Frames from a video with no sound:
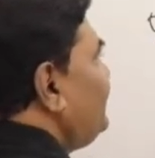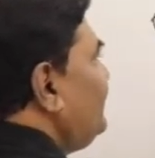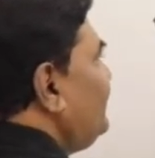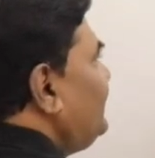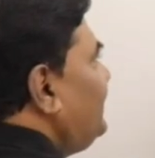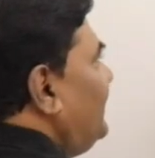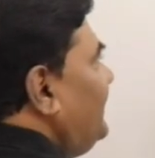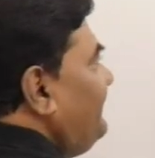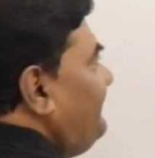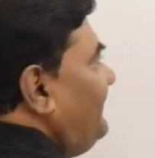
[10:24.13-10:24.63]
So
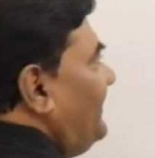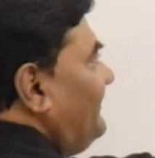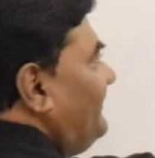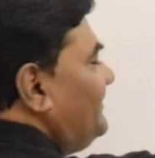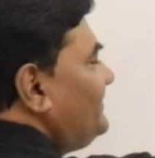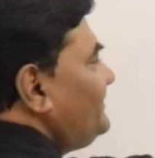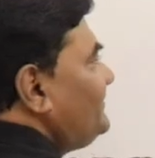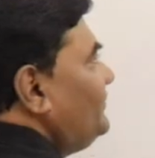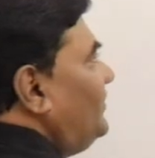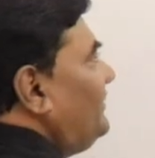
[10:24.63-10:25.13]
35
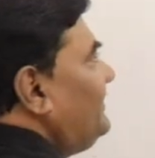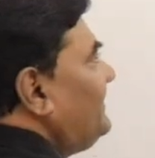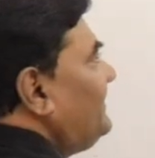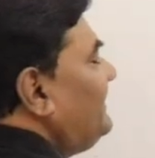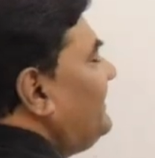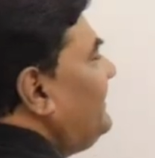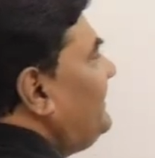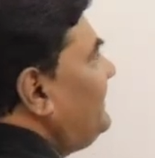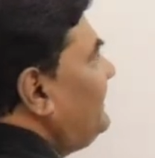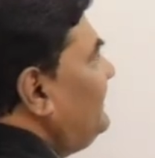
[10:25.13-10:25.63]
is not
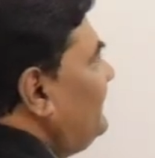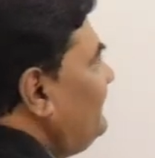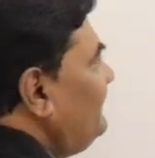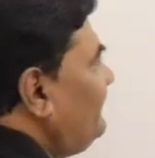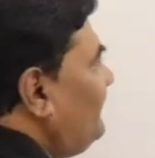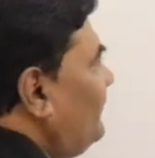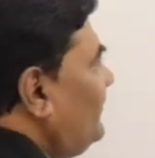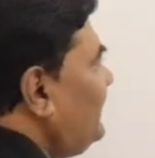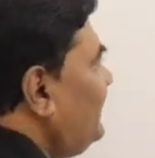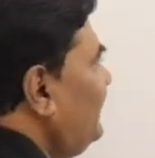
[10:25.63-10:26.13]
greater than
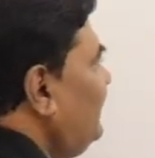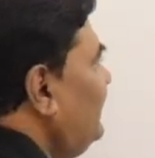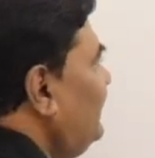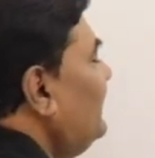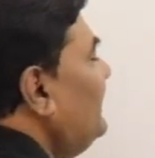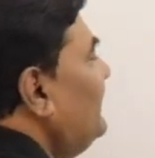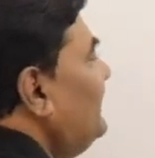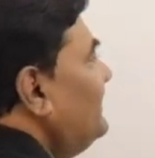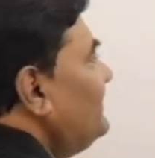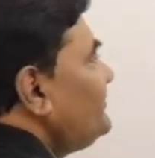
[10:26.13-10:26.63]
40.
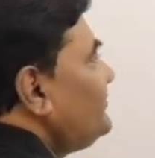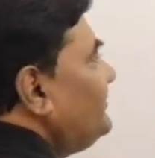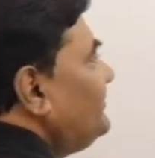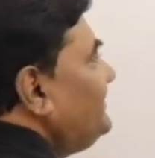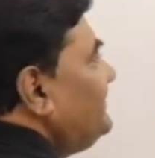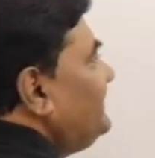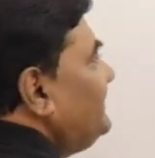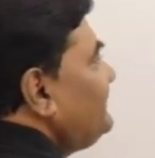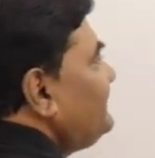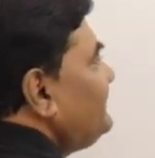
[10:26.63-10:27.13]
So
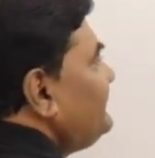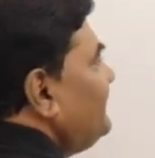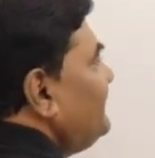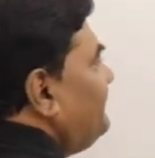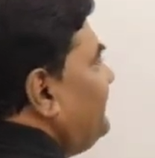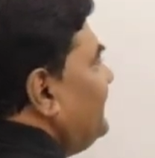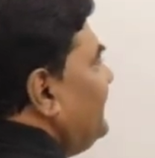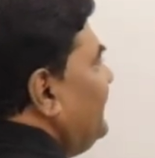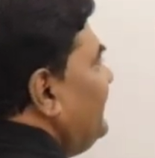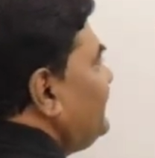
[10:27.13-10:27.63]
this is the
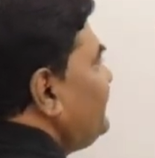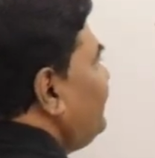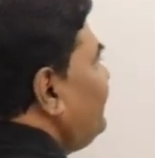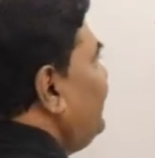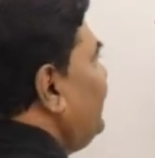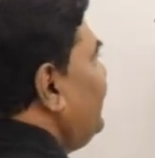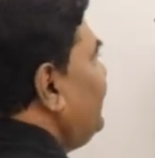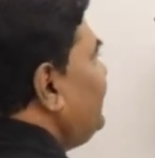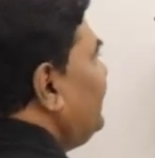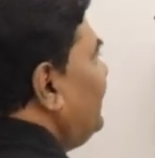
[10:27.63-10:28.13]
place
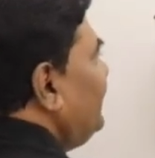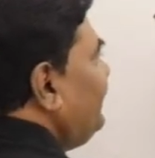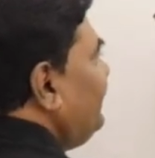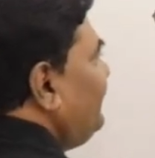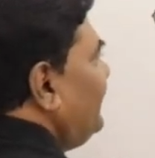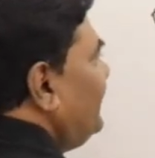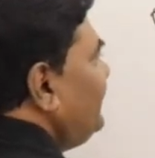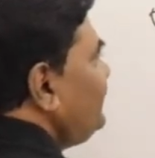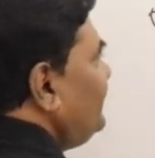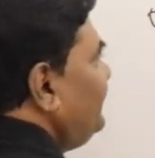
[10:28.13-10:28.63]
where
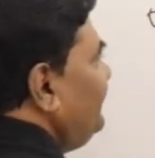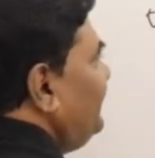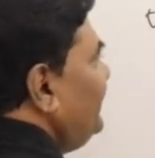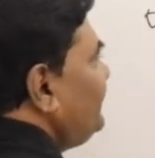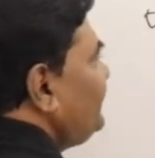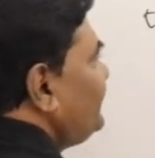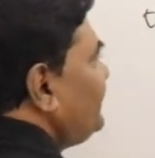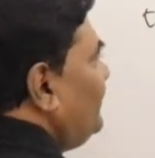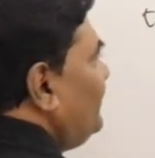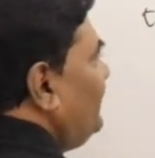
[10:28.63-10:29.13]
35 should be
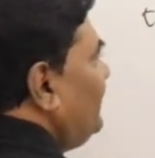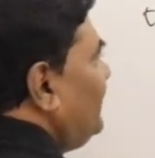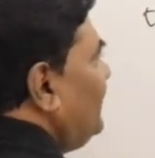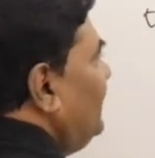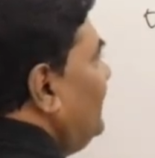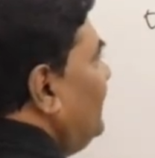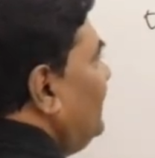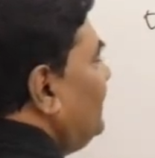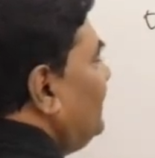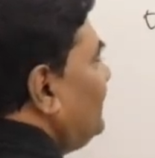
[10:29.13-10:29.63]

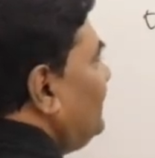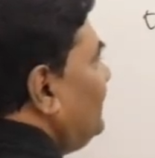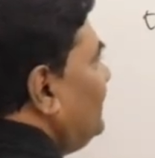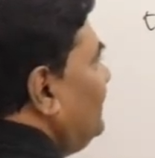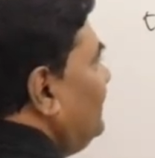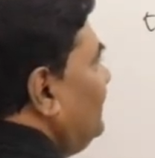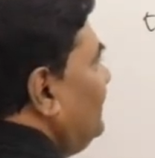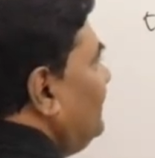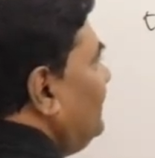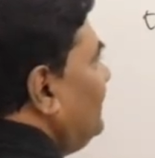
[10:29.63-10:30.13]
stored.
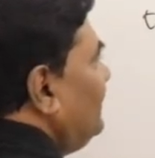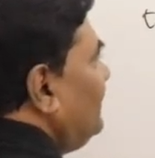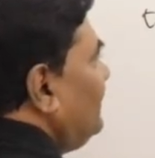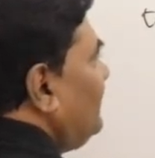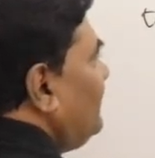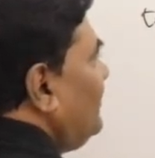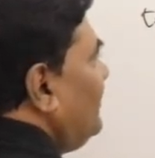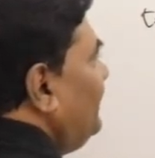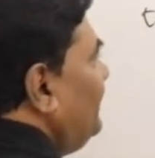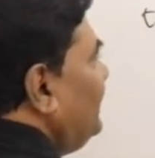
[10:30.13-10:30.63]

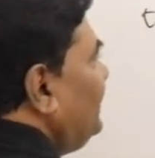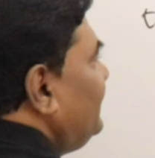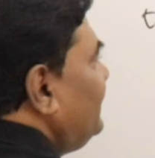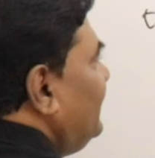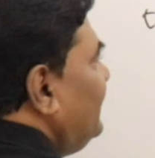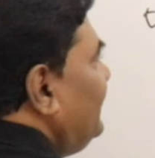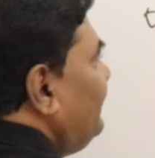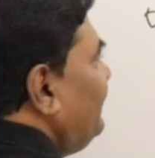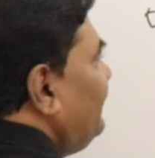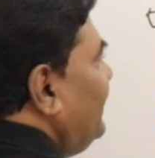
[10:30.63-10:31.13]
Copy
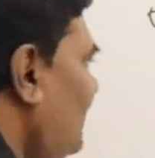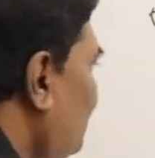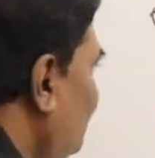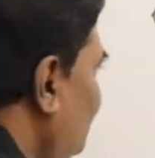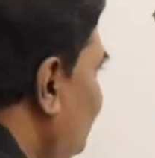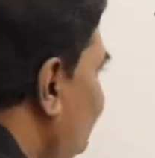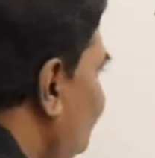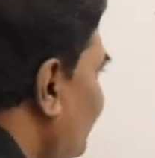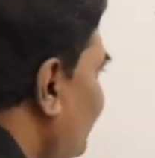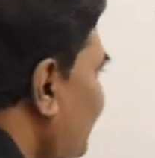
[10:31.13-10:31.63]
35.
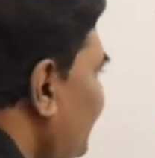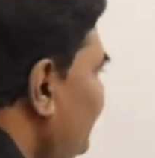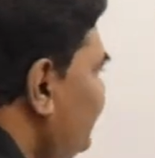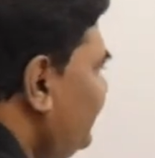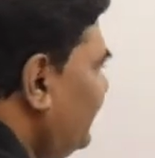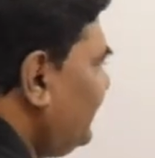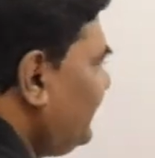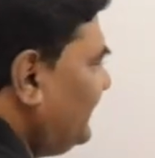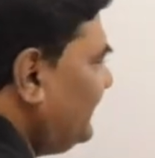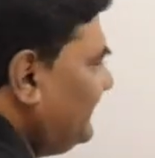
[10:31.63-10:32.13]
So
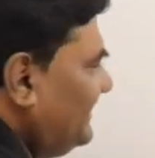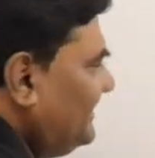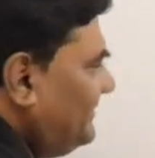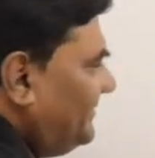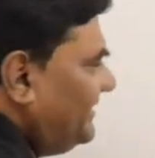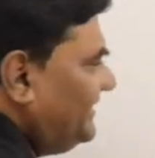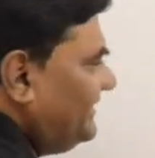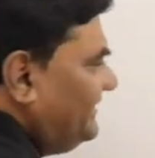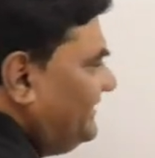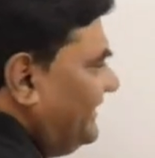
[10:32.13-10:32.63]
insert an
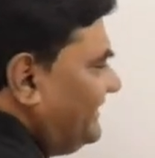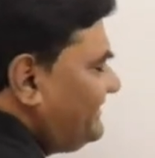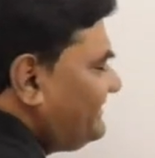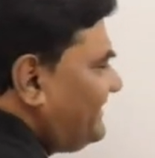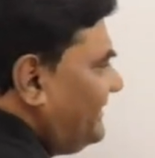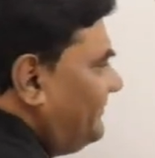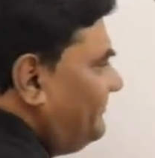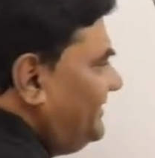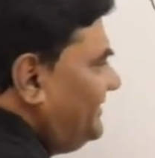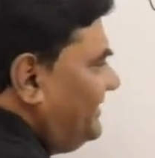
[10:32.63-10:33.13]
element in next
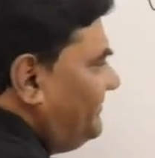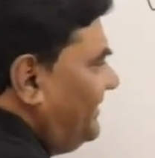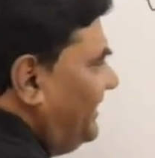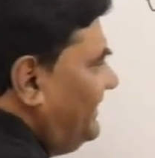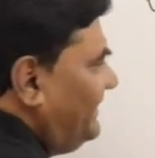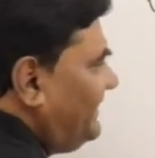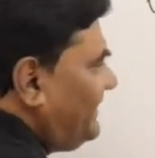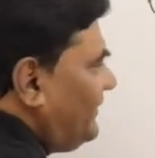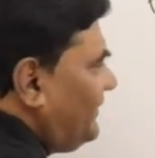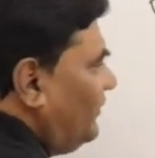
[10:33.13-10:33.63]
complete
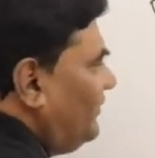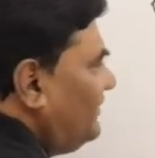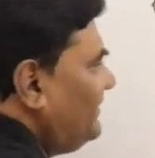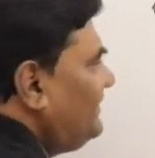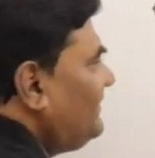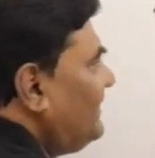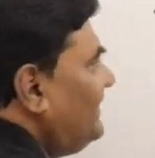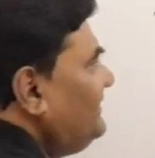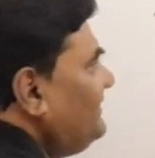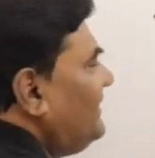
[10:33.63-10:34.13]
binary
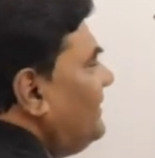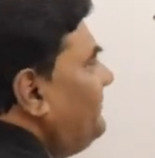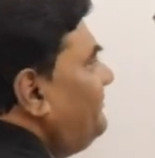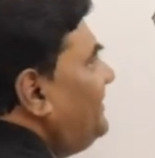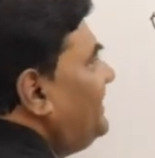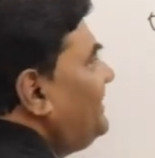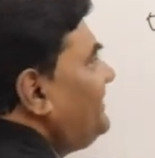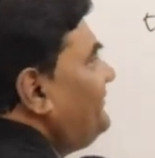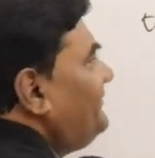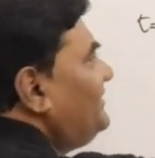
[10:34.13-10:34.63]
order and
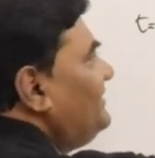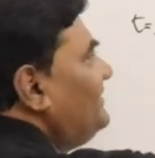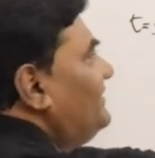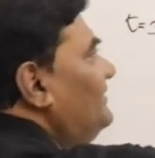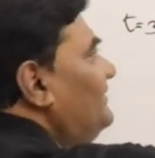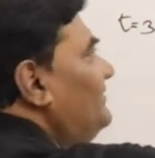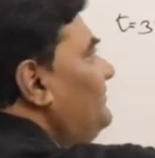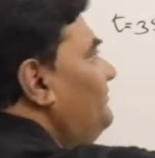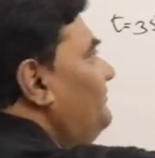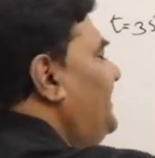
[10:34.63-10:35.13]
compare with
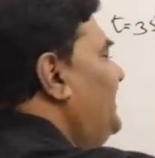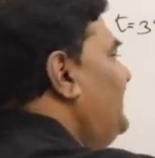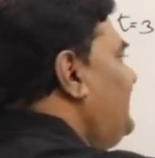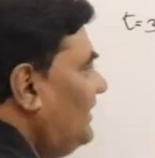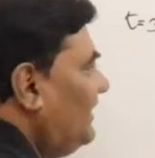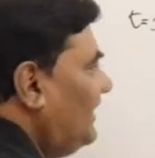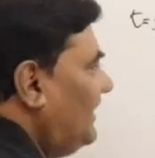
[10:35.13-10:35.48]
the parent